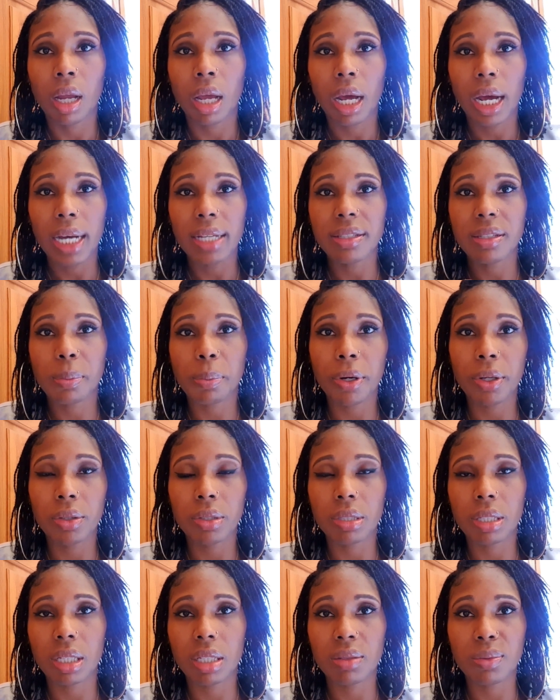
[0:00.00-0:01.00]
as the
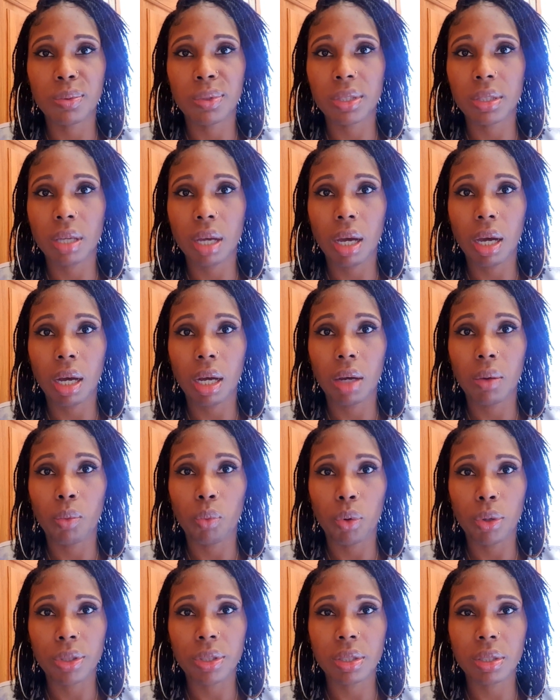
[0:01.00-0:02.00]
process
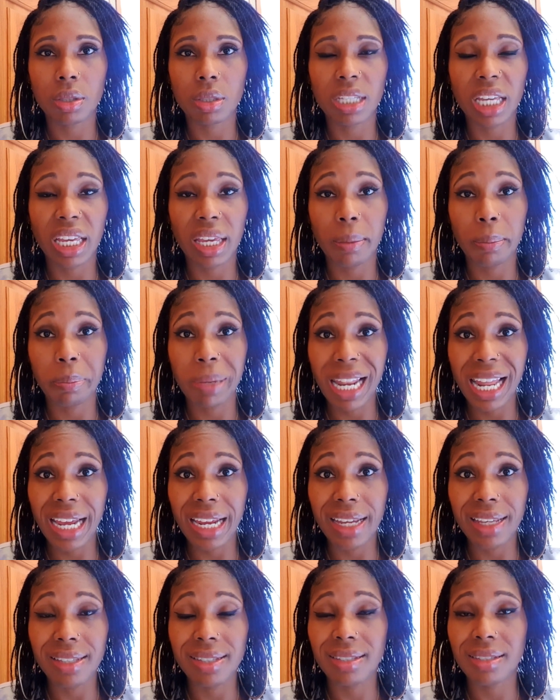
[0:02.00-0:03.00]
was taking
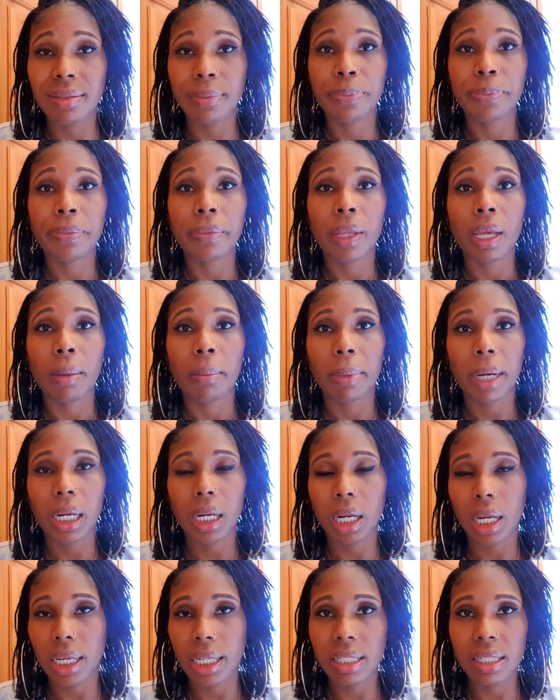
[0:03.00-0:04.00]
place, my
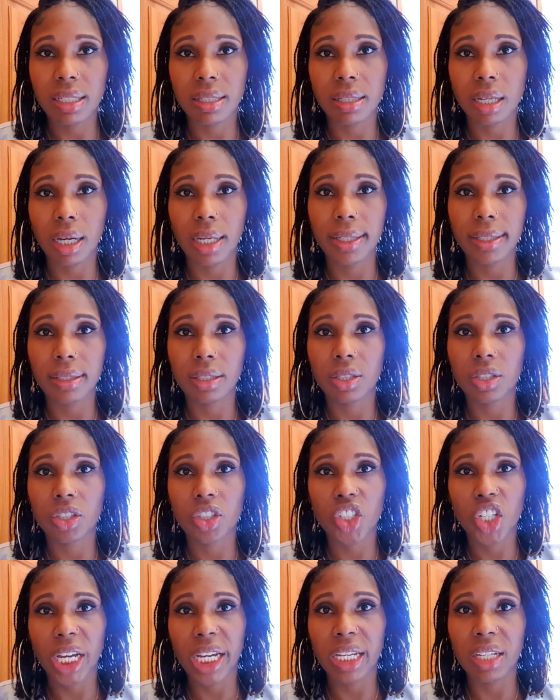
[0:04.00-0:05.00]
client decided to
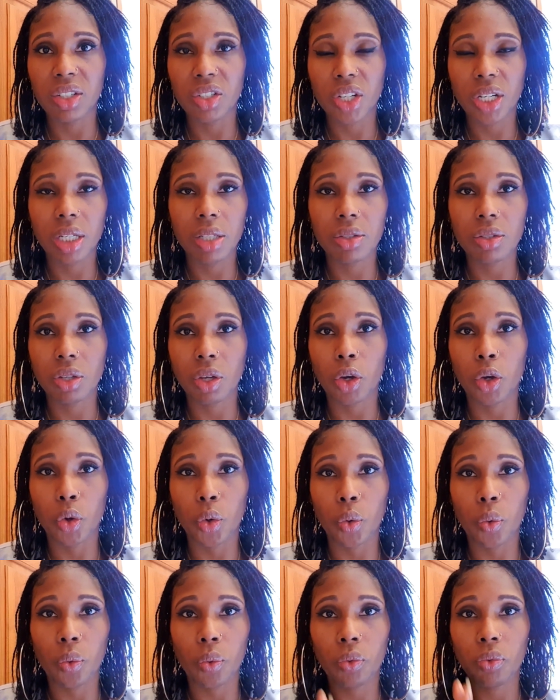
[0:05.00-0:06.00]
change it.
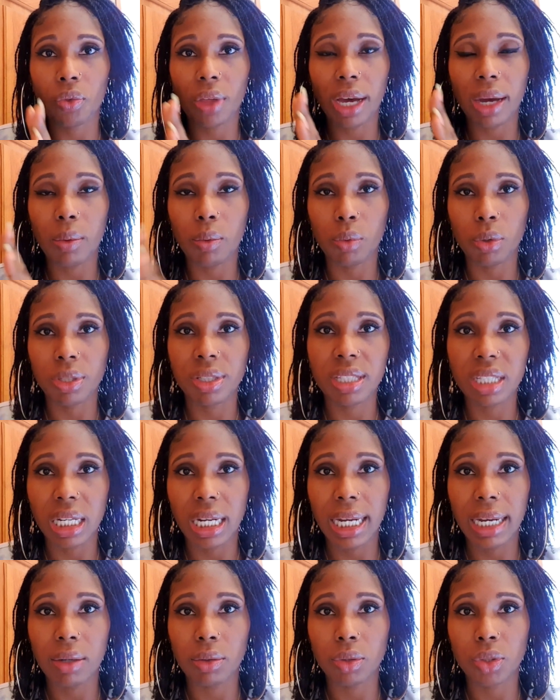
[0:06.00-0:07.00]
So that was the
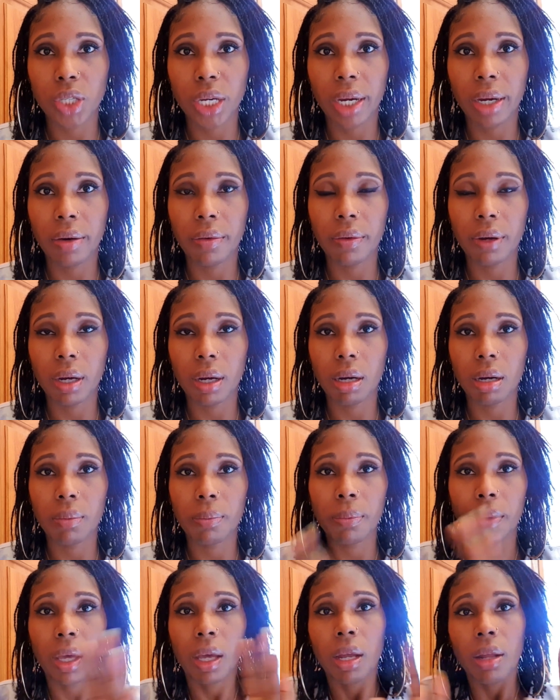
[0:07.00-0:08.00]
lounge area.
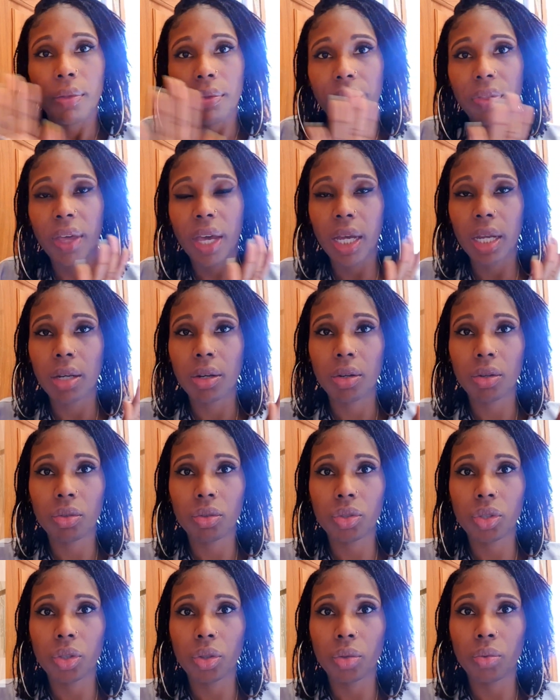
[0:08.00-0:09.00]
Then
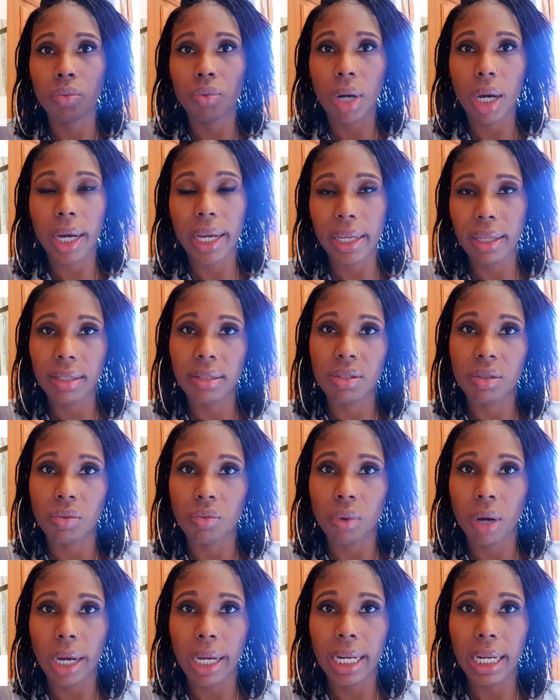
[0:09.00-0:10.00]
to the right is the
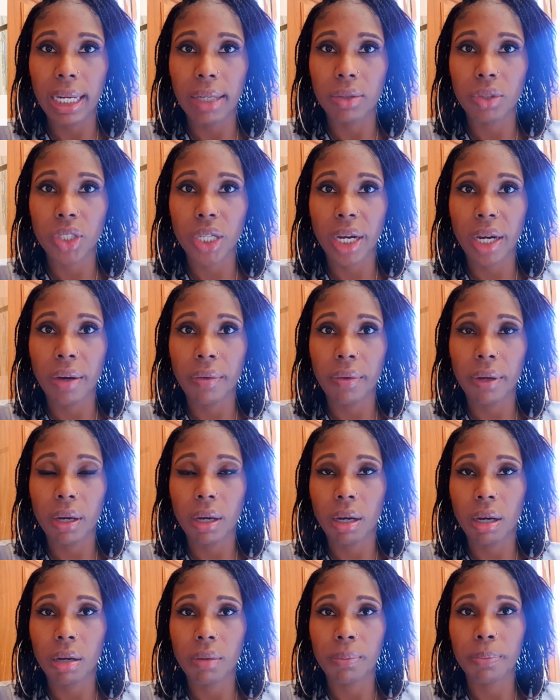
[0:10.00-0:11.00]
right lounge
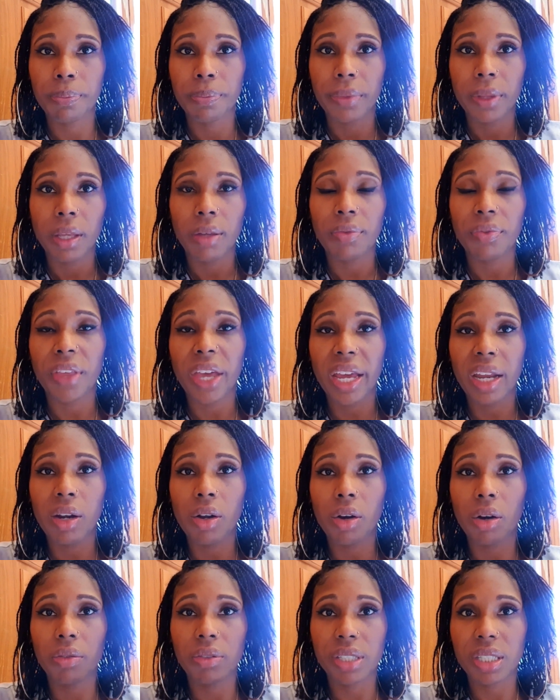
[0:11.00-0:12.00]
area. Then
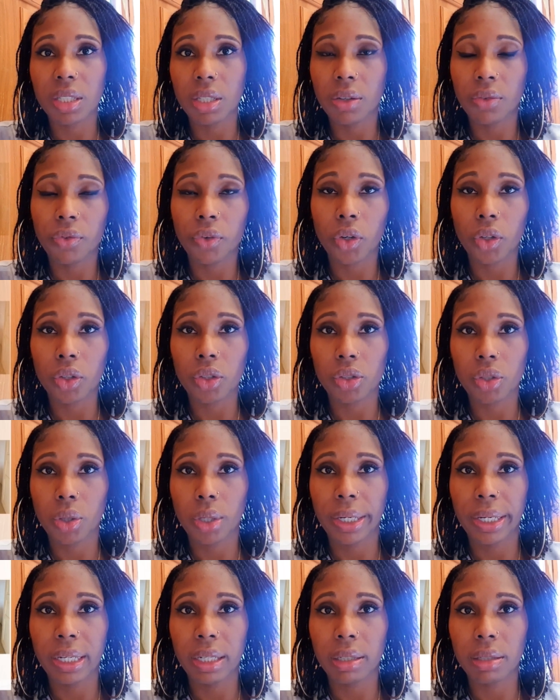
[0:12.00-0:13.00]
obviously you've got the
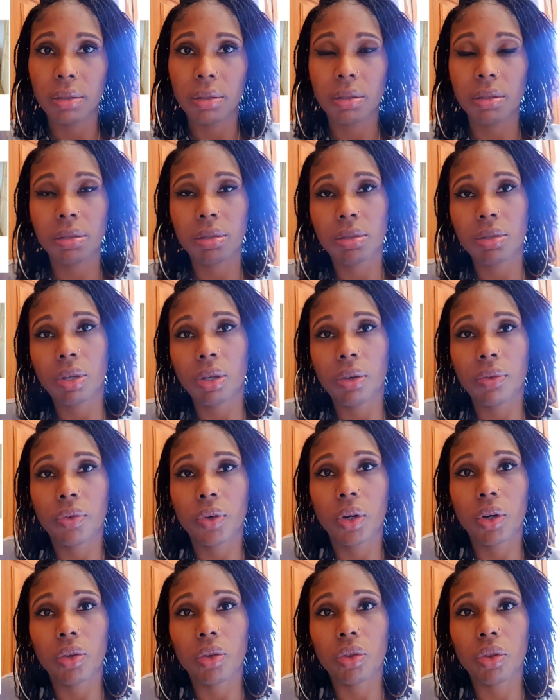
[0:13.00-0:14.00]
toilets. So you've
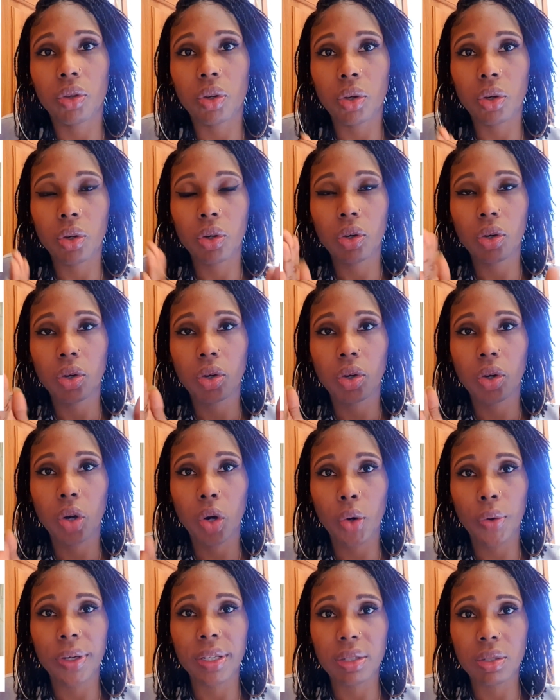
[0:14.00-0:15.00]
got the
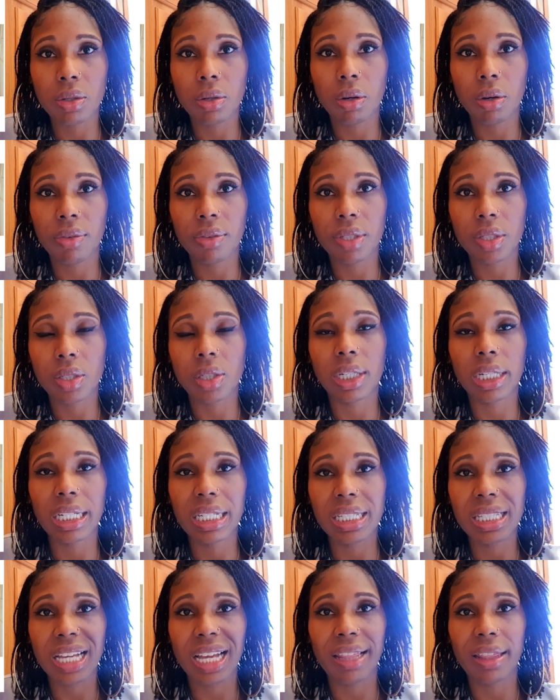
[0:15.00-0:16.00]
corridor of the
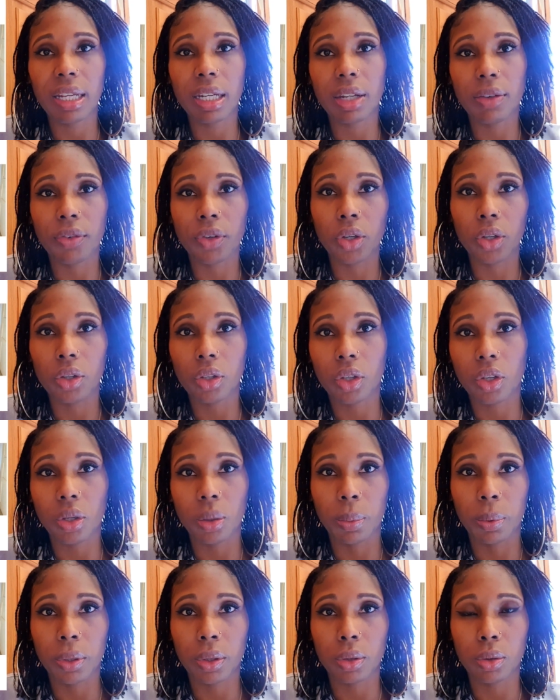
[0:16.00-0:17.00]
toilets, and then you've got the
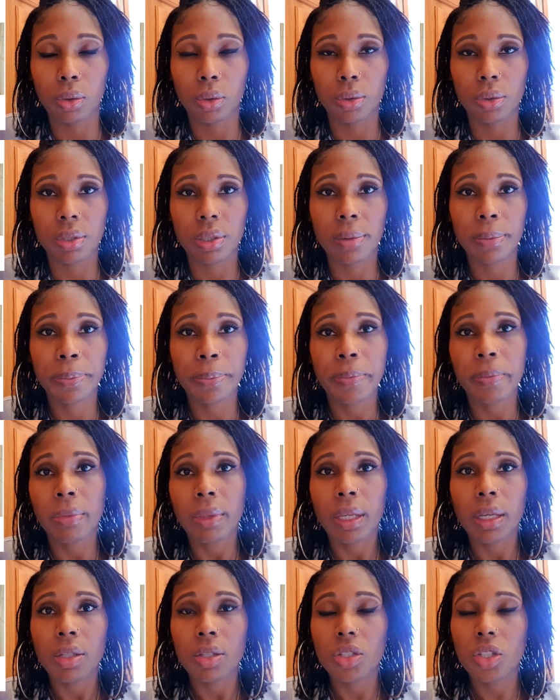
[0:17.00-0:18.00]
cubicles.
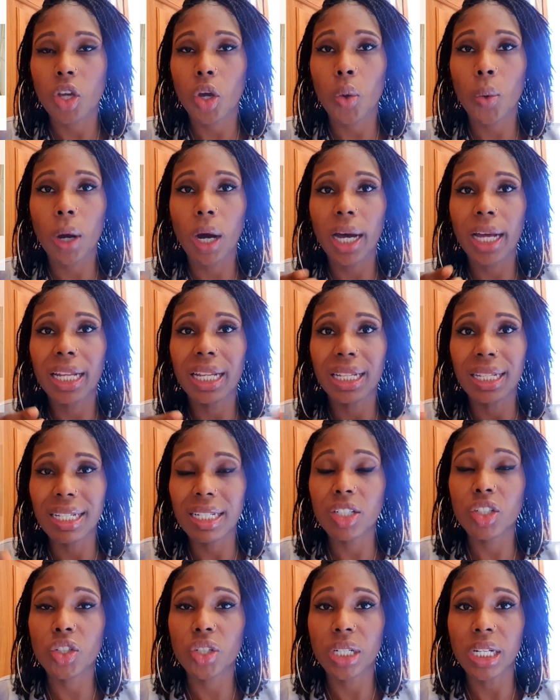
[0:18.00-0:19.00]
So I
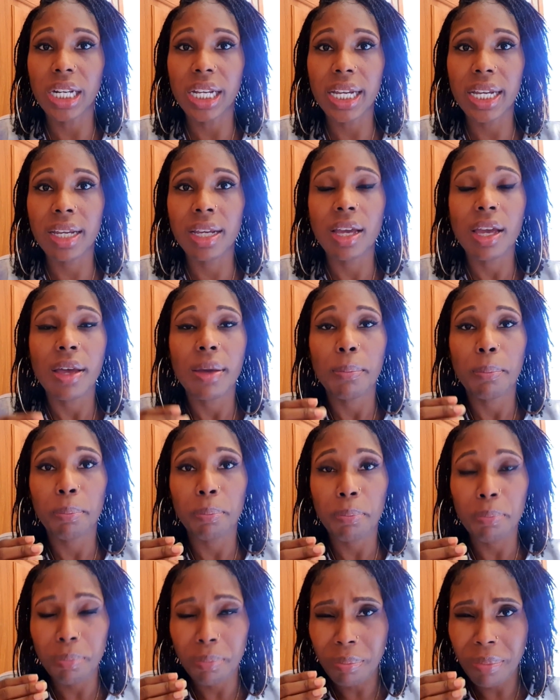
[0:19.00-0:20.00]
literally
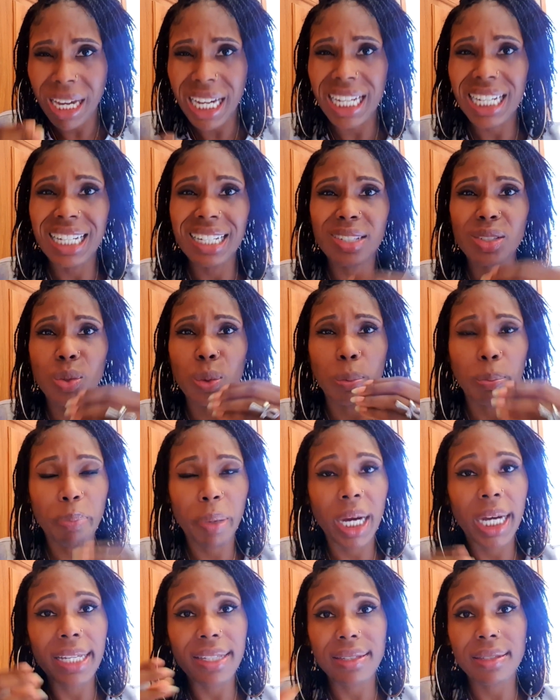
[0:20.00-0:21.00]
made little
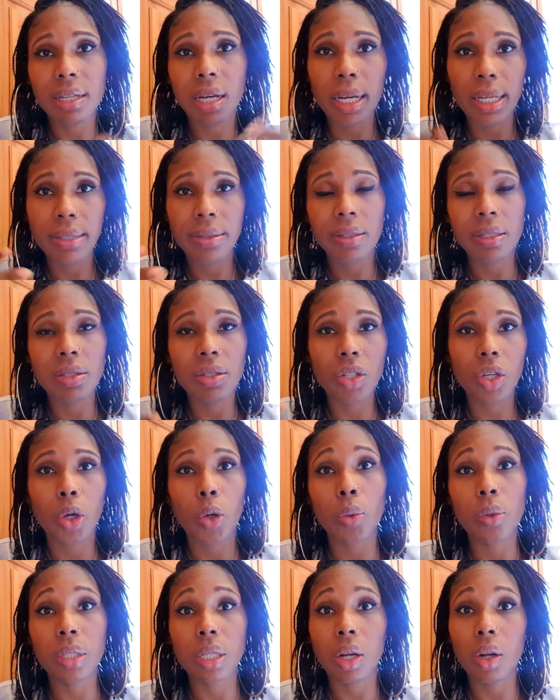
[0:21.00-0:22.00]
bite sizes, so it
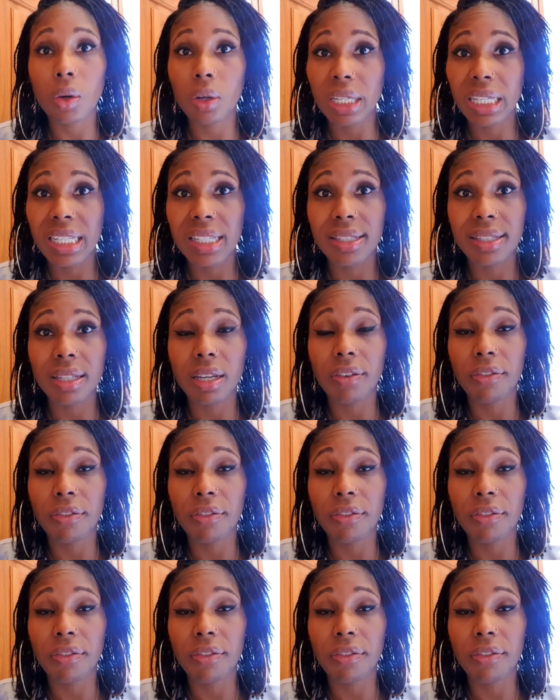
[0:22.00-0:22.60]
was a lot easier